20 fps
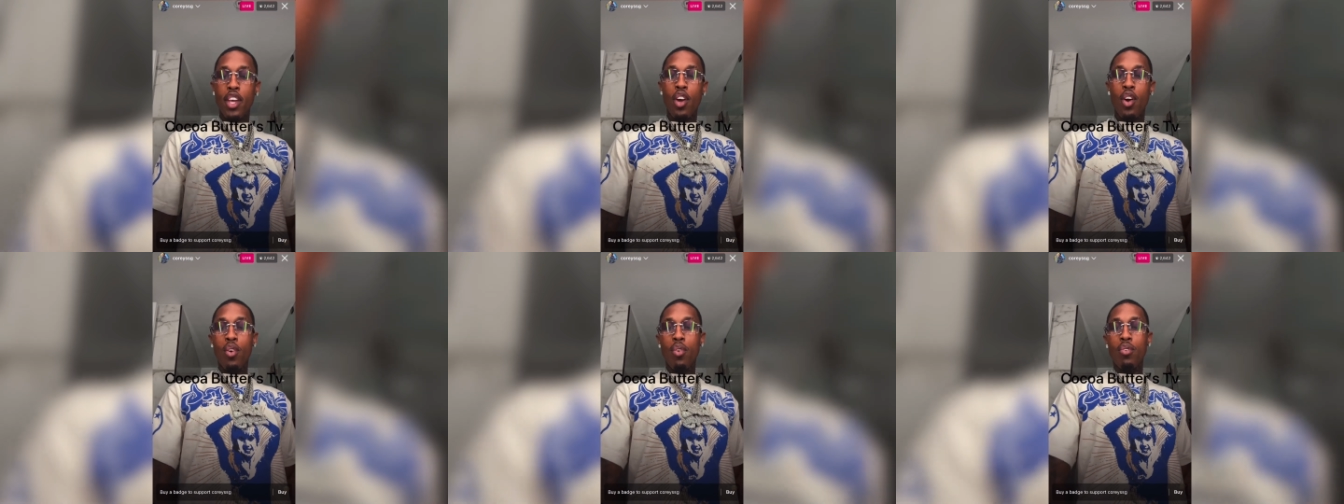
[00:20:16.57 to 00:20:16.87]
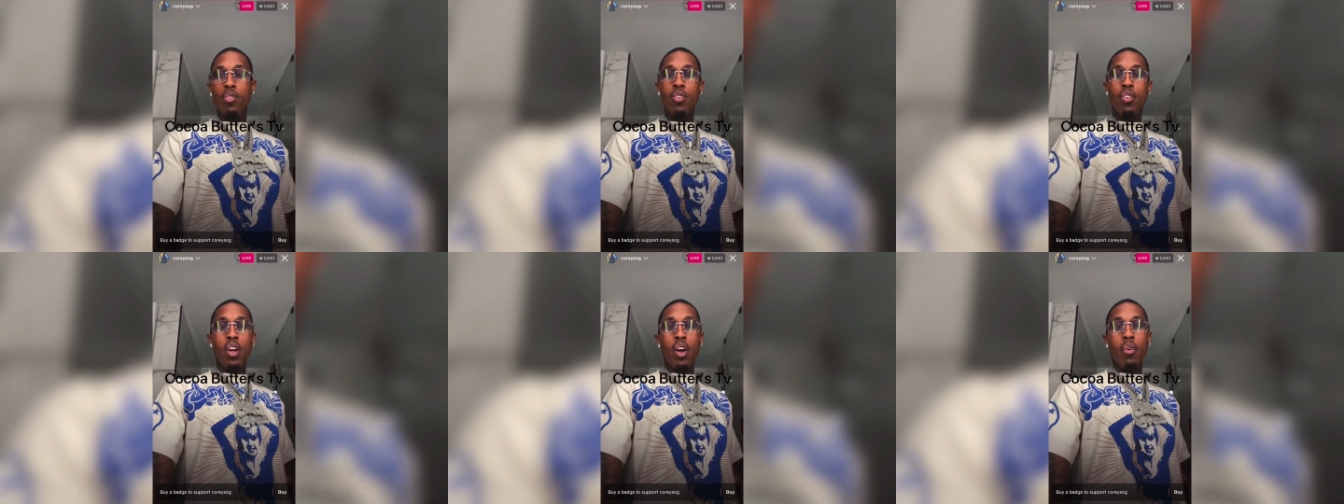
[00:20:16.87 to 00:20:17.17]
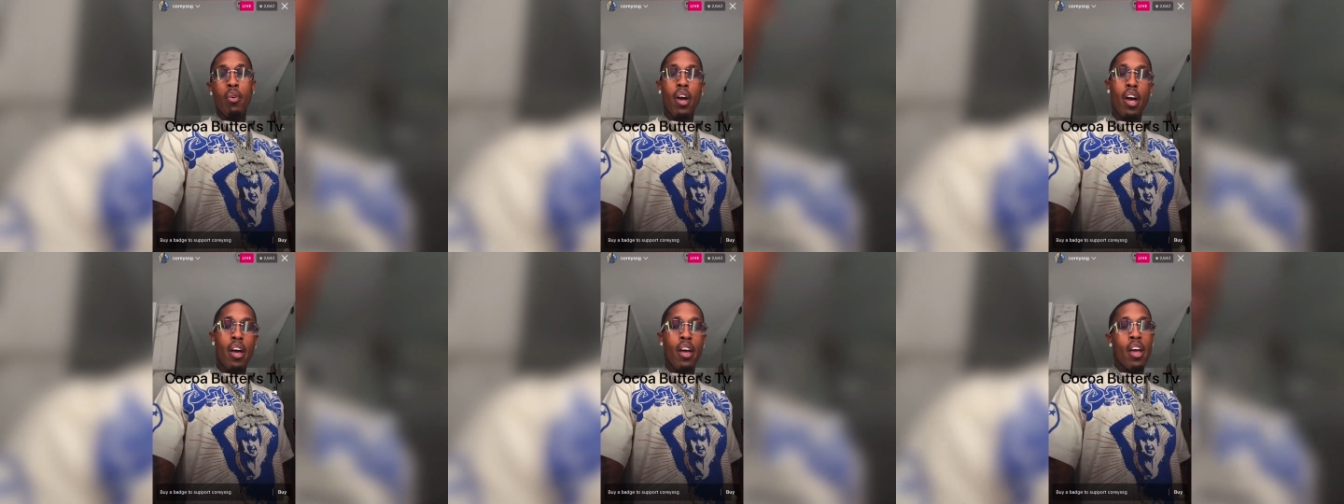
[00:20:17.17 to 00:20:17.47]
You know,
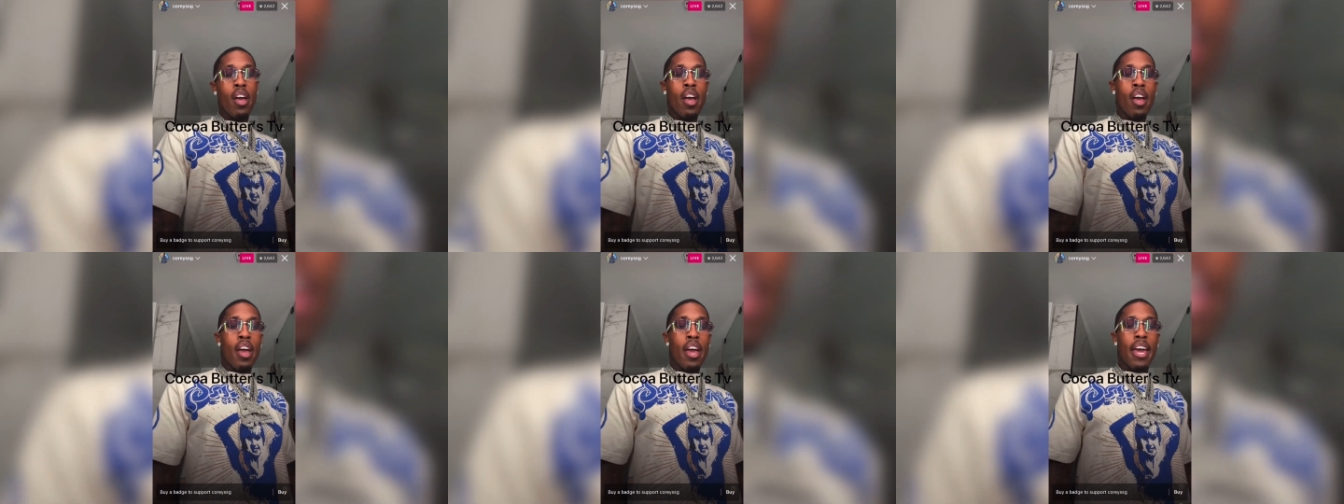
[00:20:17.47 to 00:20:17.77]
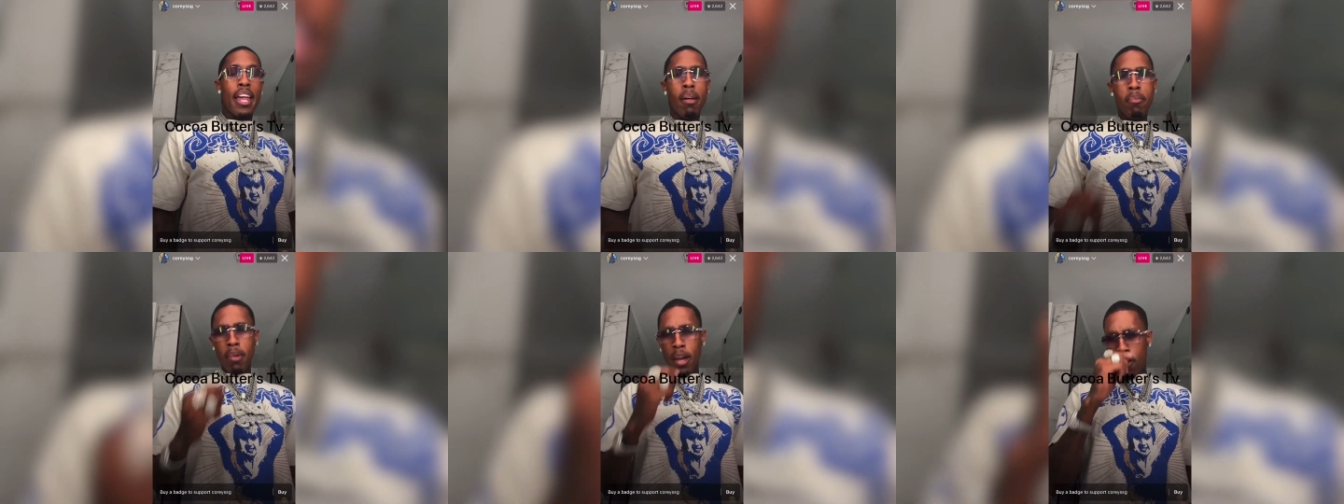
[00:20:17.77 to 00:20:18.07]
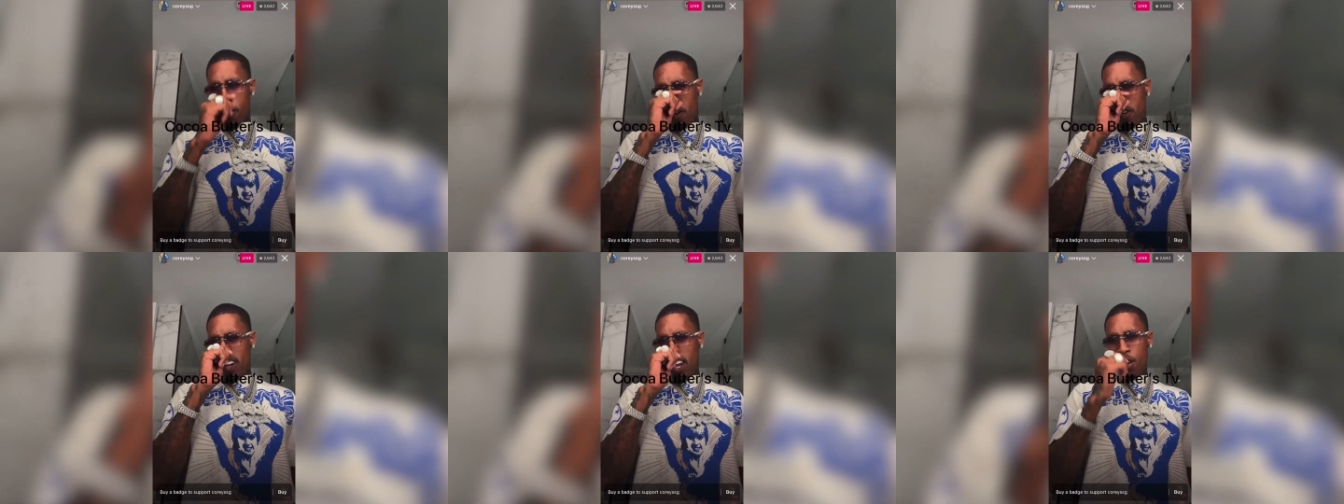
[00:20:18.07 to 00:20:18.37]
and I'm like,
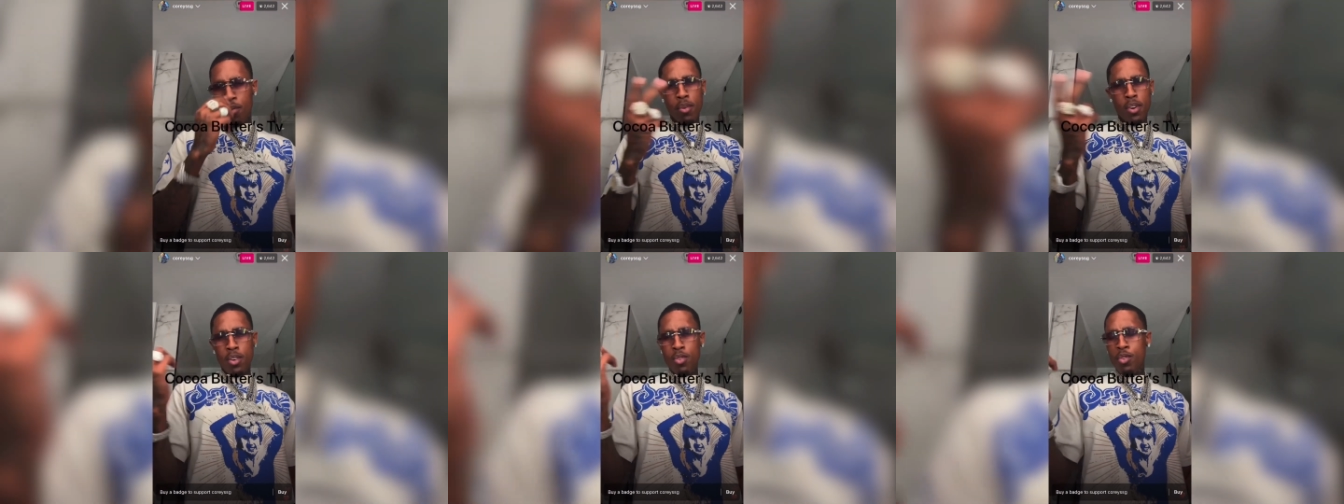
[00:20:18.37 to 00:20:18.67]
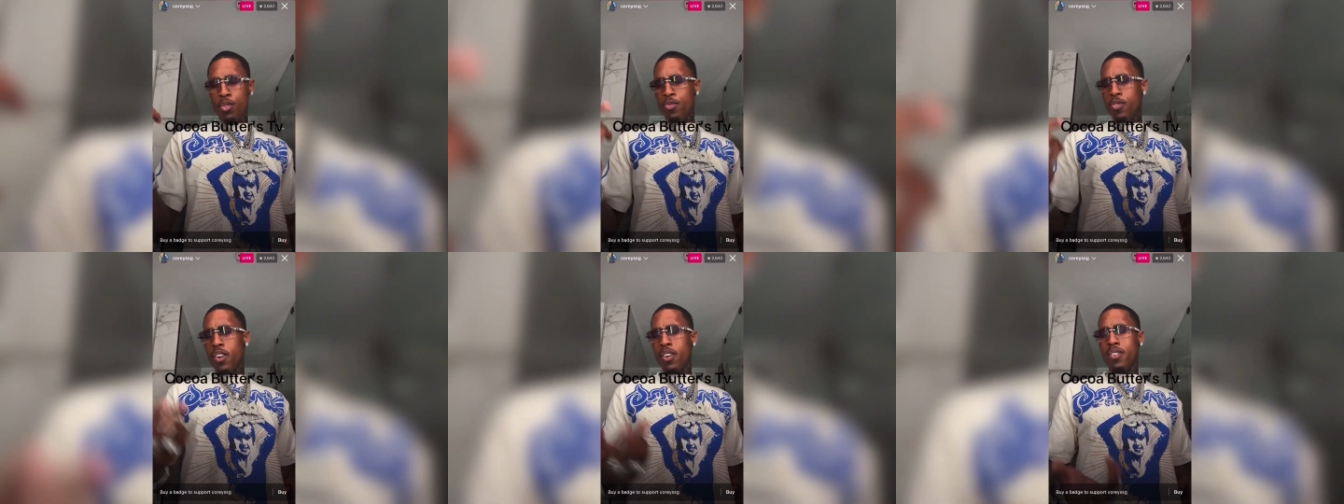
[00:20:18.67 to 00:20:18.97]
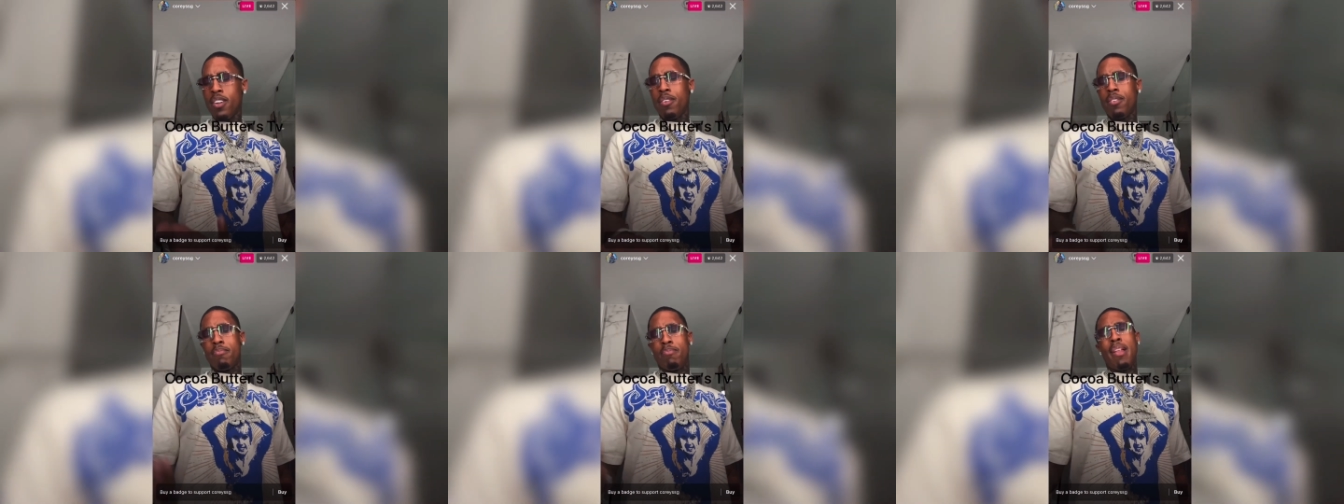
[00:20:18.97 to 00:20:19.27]
okay, well, who the fuck, like a
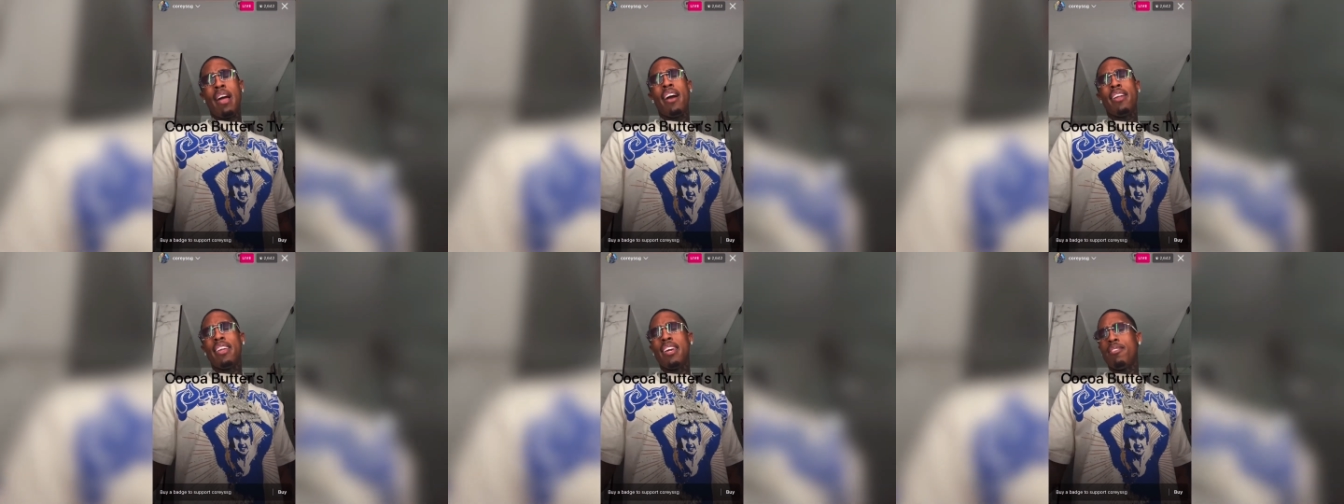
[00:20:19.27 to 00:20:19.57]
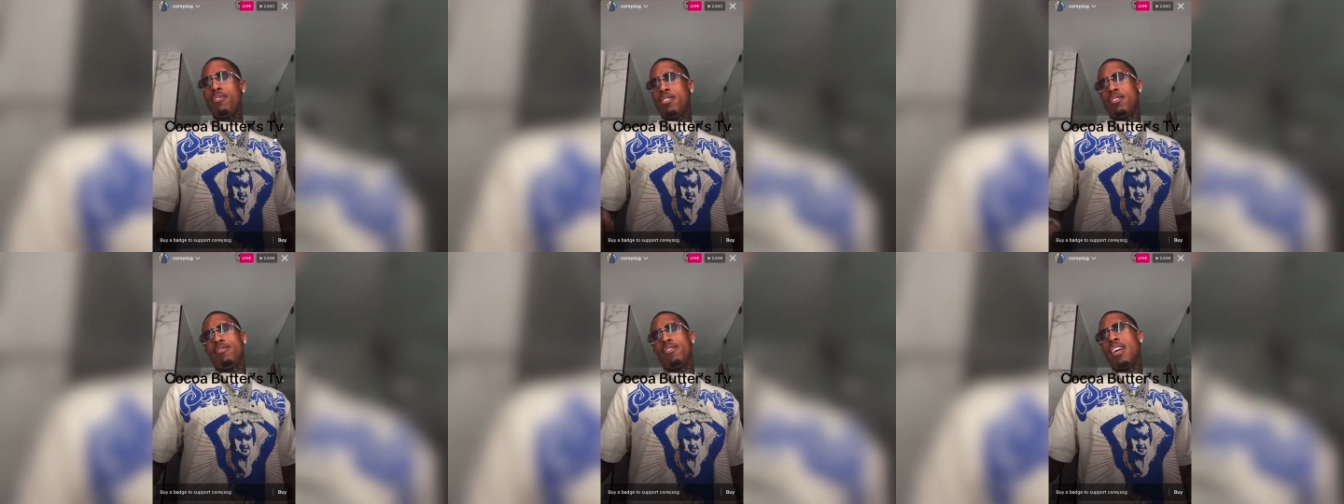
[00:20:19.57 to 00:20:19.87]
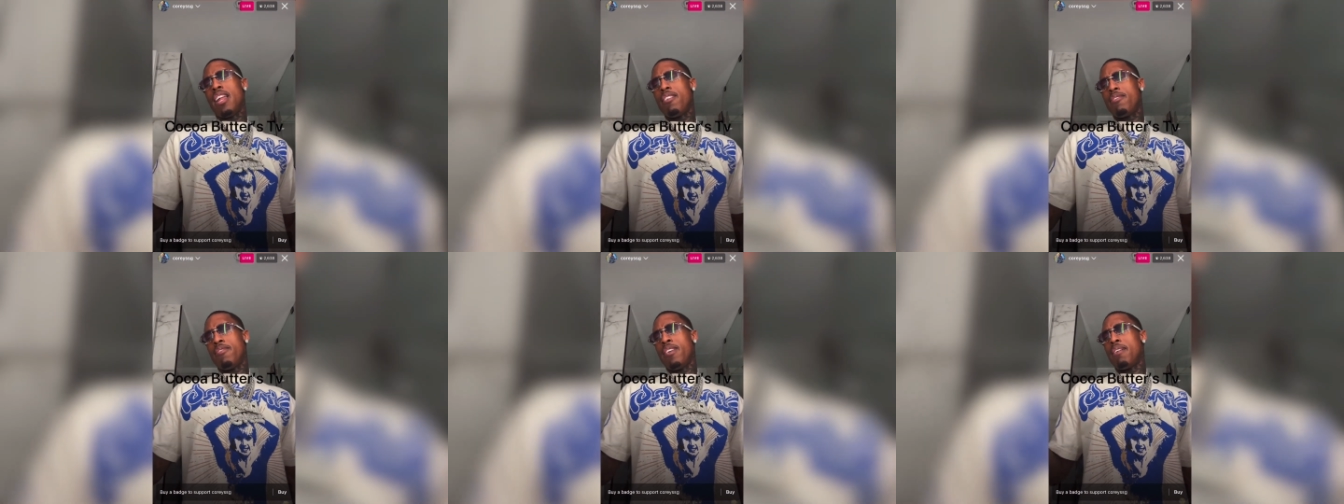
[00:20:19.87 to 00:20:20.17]
blind date, what kind
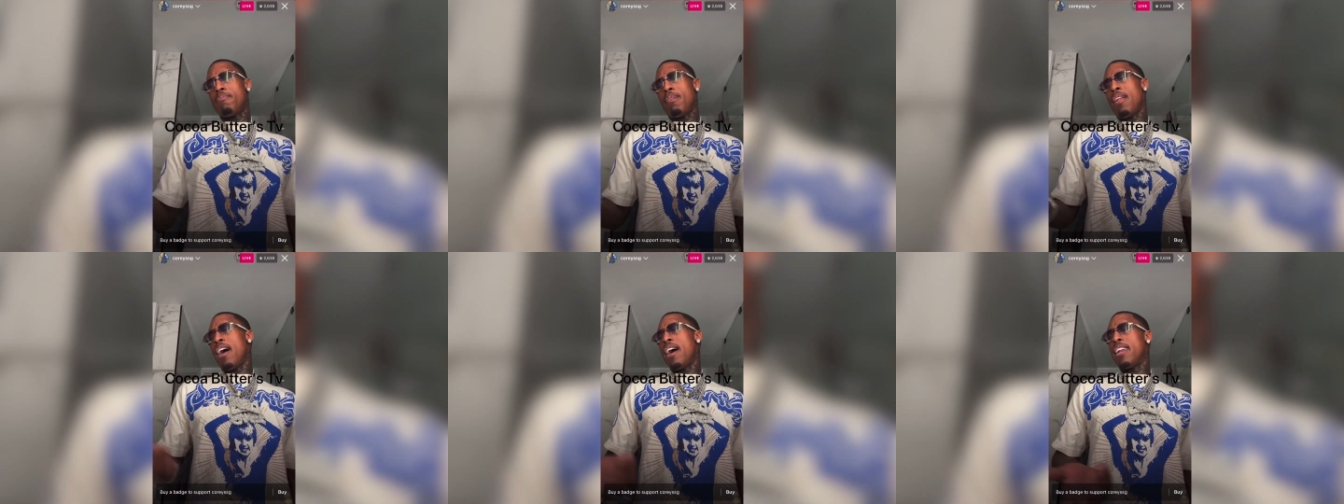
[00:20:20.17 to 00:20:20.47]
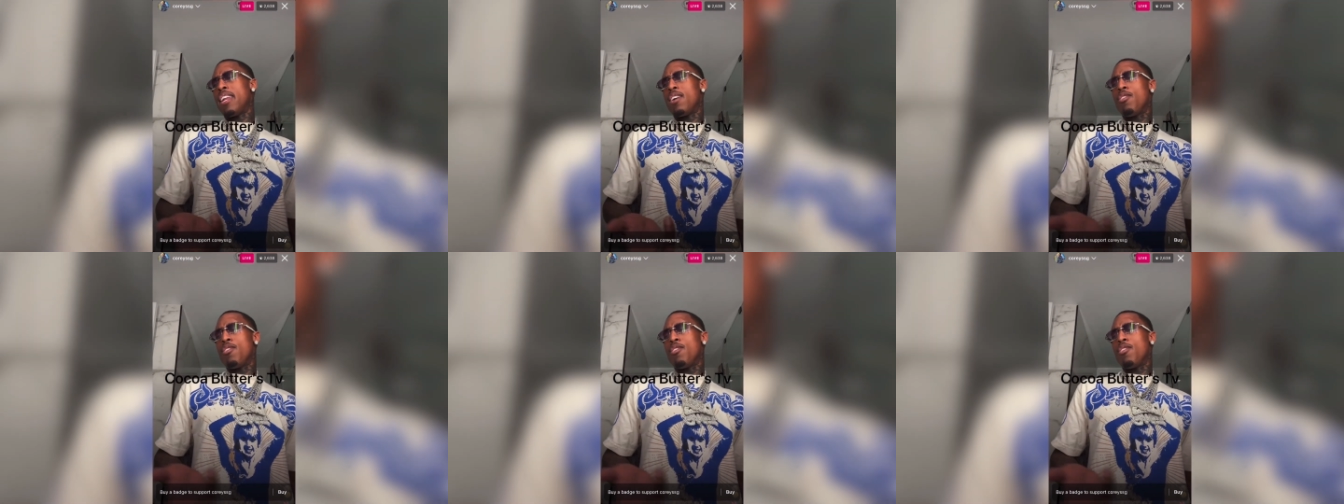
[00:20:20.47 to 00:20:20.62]
of blind date, who,